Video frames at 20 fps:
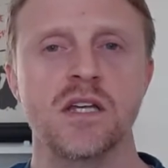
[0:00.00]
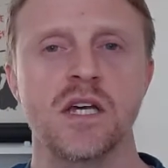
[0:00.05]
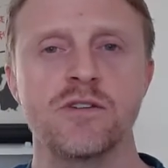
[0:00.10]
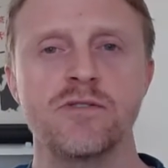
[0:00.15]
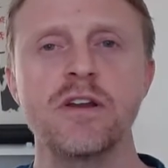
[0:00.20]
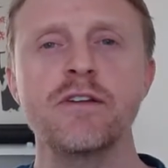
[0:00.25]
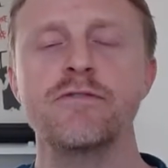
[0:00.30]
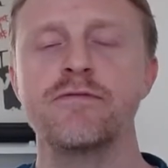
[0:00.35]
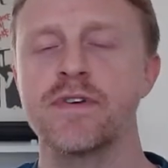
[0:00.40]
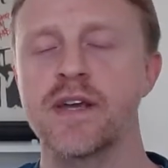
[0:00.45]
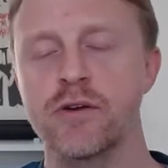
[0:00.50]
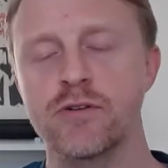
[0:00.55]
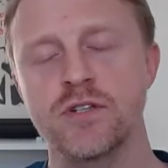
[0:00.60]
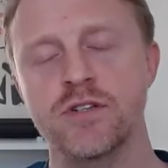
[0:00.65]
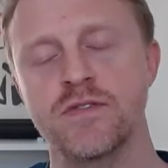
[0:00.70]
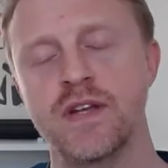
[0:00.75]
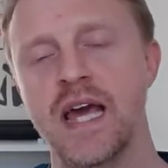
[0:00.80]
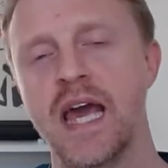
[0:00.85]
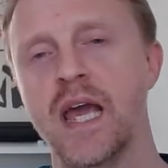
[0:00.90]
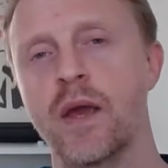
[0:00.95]
Is there any figurative
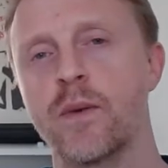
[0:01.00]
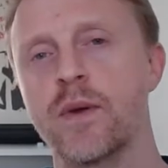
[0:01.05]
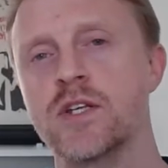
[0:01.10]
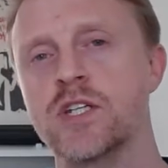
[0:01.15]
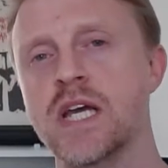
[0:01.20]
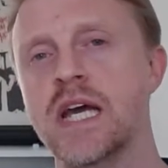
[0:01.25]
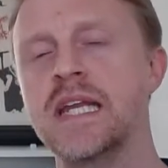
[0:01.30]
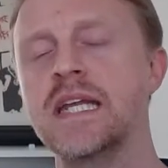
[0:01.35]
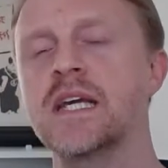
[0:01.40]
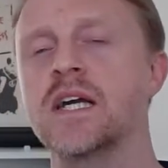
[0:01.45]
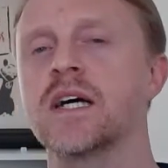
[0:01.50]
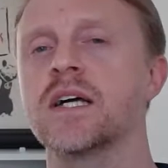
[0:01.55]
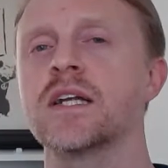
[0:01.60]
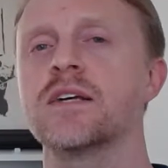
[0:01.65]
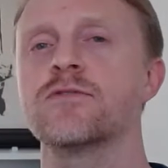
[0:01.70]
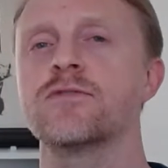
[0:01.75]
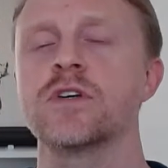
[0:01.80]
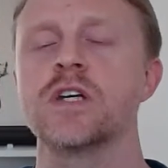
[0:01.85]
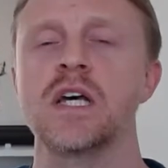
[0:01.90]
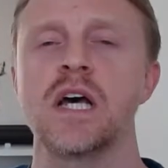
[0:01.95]
language, any kind
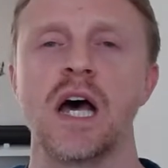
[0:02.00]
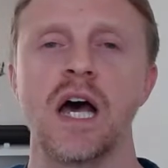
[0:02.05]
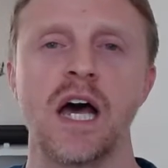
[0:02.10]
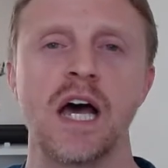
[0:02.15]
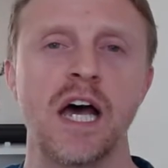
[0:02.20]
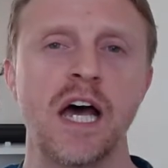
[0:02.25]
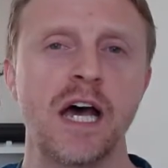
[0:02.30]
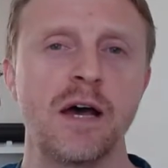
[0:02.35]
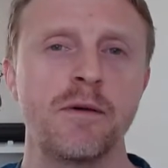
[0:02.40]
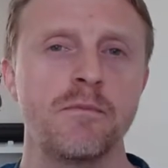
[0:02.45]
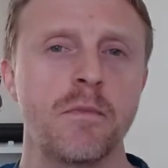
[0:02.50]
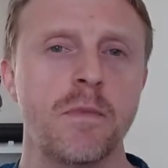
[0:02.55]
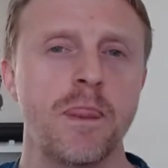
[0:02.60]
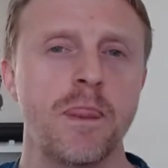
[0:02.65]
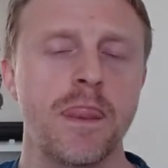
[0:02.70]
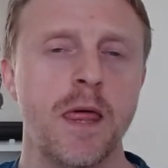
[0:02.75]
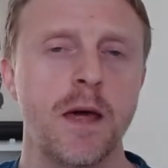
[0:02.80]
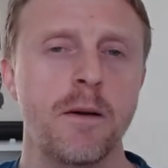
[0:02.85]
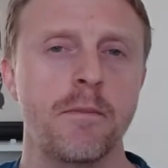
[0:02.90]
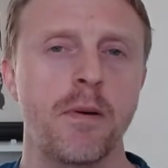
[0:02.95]
of
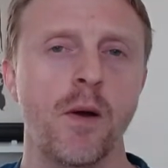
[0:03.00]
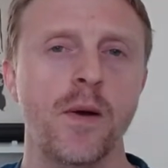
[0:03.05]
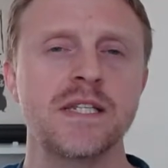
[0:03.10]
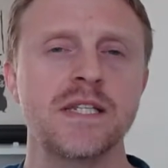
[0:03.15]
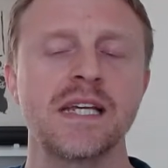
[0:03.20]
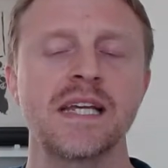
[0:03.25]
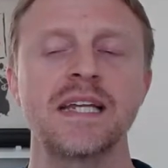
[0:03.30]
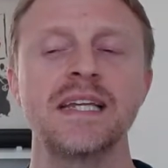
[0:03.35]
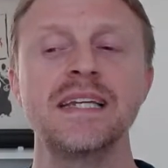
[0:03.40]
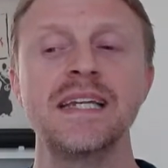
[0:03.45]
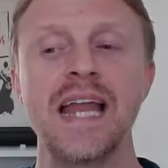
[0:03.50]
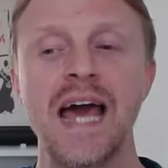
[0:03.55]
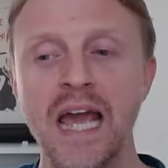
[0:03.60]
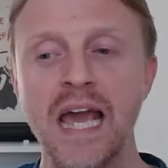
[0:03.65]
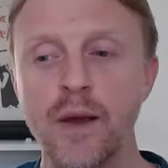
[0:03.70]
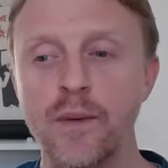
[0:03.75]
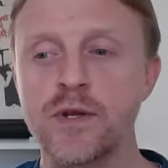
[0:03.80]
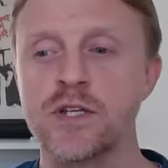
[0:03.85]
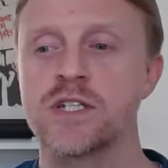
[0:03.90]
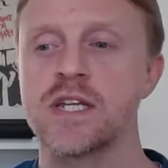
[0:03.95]
poetic
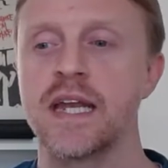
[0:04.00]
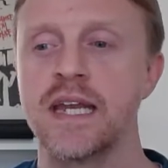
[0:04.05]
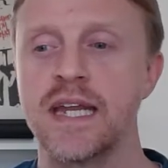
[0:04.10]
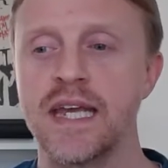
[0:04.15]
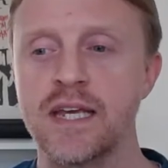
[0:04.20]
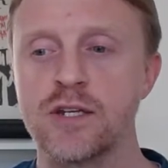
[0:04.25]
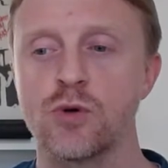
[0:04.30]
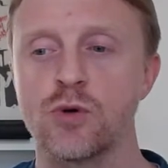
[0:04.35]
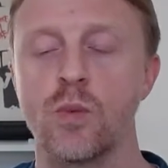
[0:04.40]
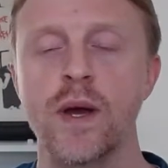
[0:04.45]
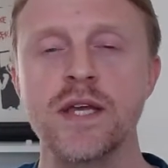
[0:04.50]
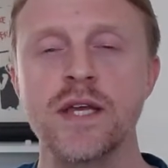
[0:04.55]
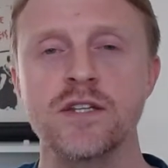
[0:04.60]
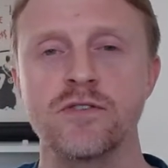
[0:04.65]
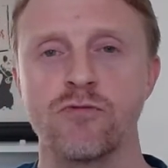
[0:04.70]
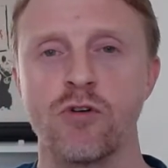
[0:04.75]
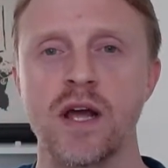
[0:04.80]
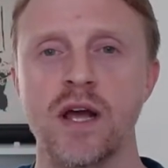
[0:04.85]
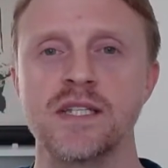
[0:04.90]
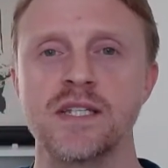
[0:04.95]
language techniques or ways of
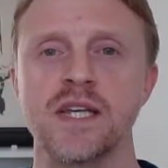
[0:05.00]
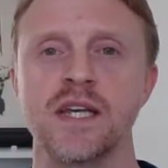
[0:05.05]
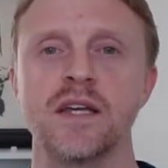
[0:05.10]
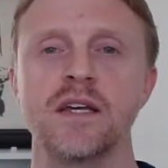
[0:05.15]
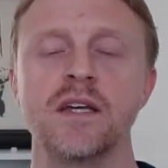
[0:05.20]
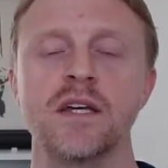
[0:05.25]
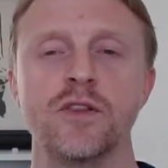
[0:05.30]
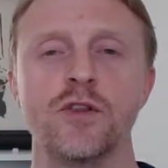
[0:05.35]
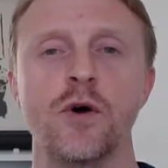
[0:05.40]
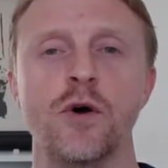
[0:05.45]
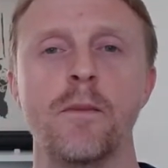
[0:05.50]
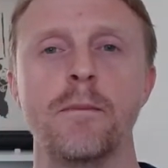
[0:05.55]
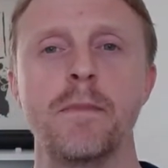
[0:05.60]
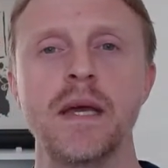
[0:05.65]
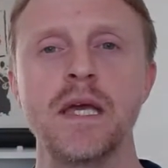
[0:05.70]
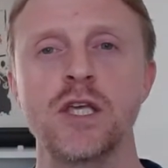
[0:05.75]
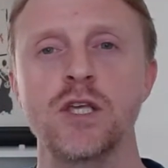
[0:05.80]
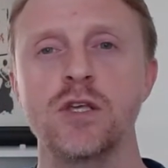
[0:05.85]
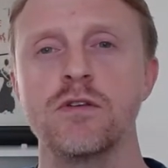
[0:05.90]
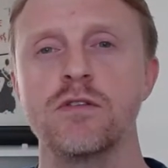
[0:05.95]
writing that
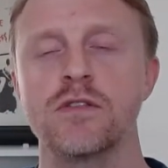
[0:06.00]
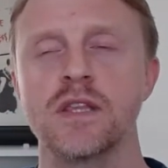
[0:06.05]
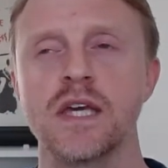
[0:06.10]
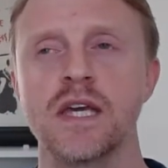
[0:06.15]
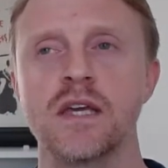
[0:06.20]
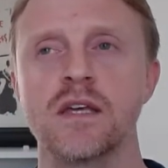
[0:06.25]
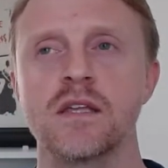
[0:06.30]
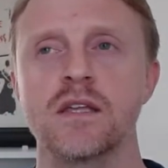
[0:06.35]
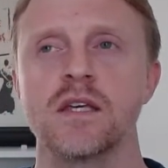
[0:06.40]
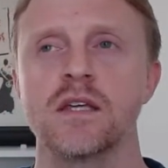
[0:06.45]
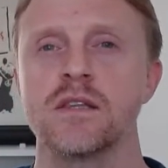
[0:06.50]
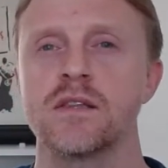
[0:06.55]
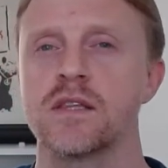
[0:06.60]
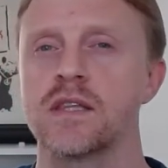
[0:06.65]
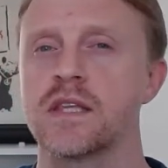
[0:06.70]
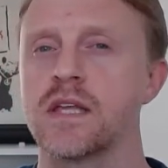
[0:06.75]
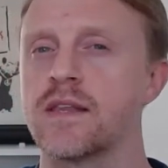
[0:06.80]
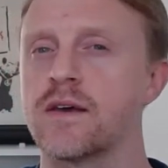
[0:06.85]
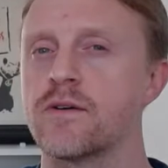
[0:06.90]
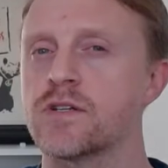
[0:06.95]
make you think
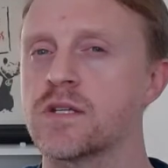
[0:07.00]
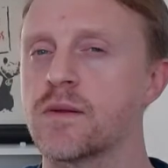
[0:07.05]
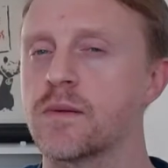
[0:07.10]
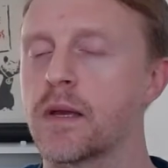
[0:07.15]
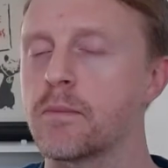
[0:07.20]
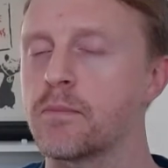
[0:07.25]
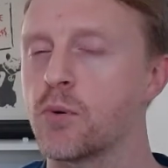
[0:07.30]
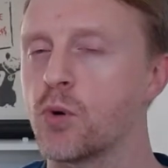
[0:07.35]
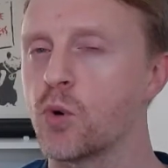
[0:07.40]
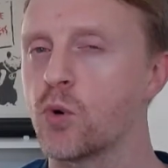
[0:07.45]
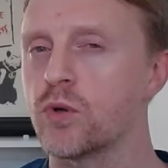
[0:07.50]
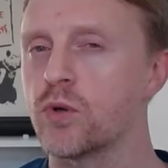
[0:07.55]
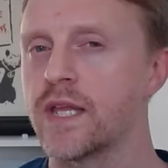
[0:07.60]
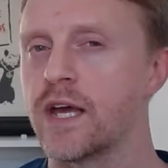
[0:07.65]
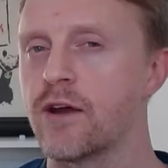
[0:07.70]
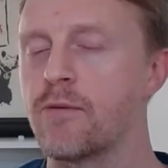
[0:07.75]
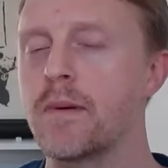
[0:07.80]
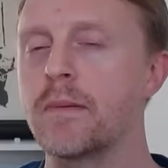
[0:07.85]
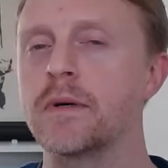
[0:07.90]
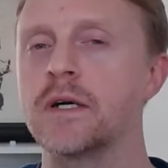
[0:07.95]
that there is something important there?
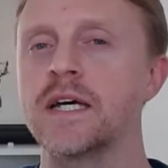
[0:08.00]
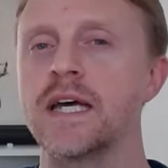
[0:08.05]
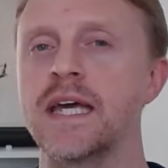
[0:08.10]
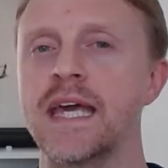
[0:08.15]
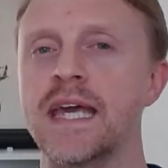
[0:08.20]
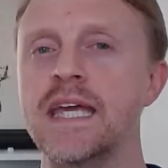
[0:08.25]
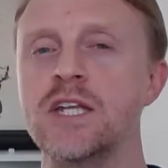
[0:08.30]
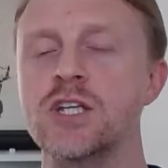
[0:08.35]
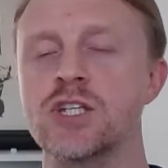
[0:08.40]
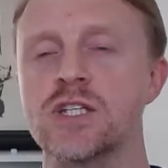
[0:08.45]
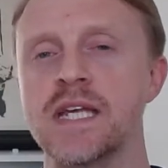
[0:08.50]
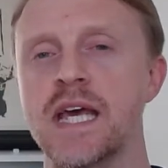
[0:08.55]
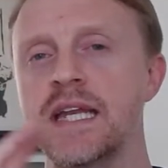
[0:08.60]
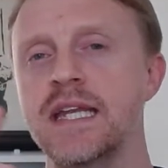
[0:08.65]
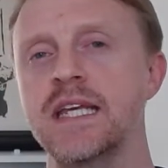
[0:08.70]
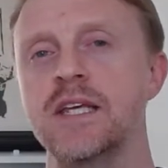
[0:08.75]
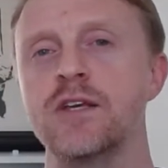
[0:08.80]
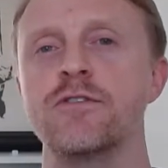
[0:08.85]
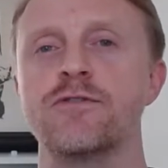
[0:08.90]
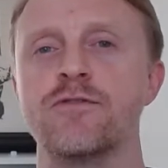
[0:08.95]
Remember, each
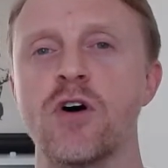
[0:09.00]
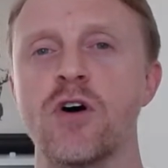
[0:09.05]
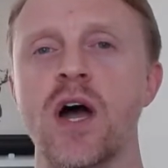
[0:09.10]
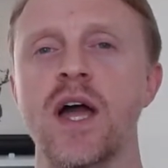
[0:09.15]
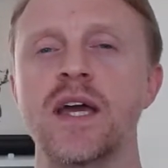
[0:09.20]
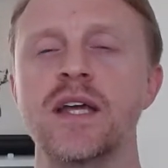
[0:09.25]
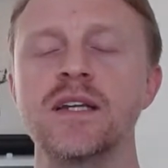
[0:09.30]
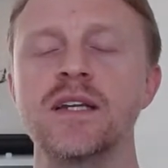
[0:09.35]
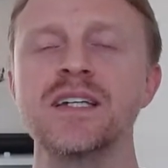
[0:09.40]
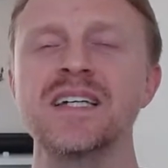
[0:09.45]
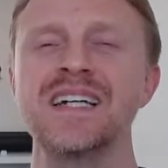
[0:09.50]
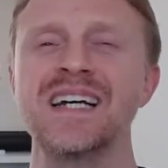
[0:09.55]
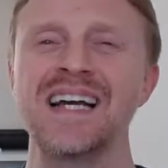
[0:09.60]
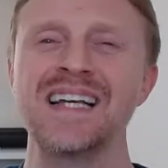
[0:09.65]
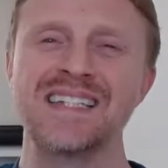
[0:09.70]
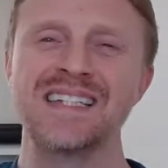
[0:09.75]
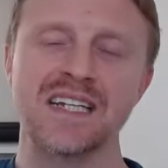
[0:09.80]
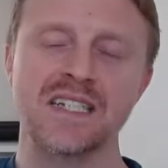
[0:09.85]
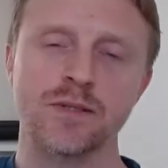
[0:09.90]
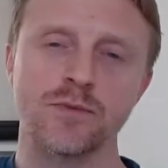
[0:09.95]
technique you find is
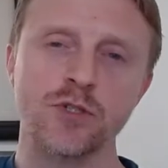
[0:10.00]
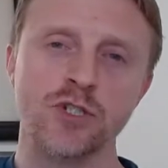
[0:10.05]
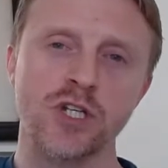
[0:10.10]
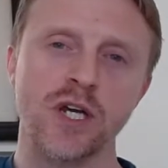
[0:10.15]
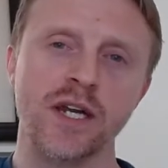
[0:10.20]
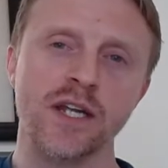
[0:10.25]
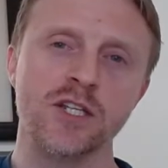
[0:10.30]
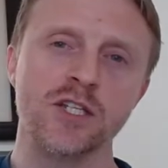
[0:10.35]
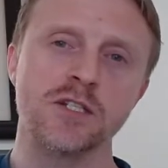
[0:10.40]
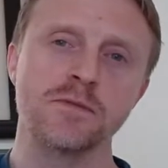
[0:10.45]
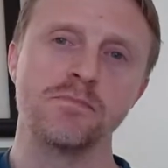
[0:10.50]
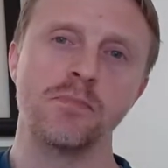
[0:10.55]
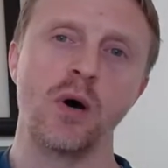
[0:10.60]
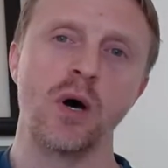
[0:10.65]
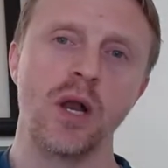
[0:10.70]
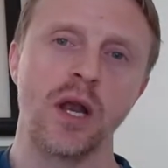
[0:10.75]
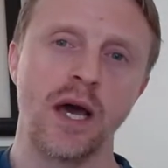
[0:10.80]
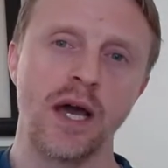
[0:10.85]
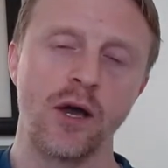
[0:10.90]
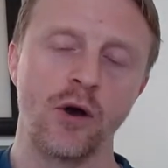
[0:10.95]
like someone shining a
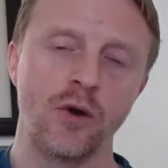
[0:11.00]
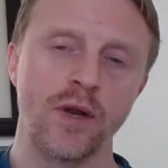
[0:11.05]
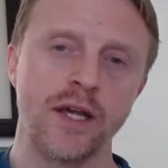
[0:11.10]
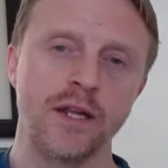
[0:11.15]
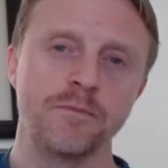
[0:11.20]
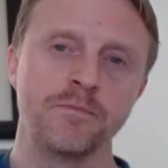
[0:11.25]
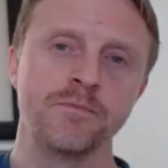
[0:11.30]
spotlight on it.